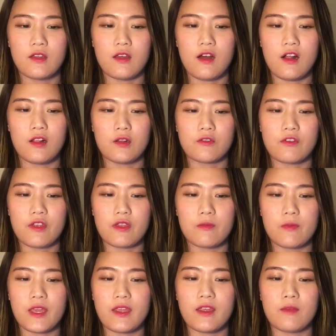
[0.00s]

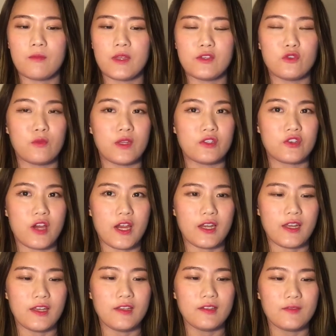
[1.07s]
algorithmic B2B
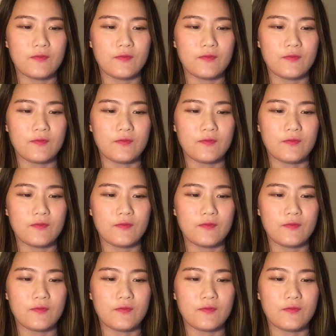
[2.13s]
trading.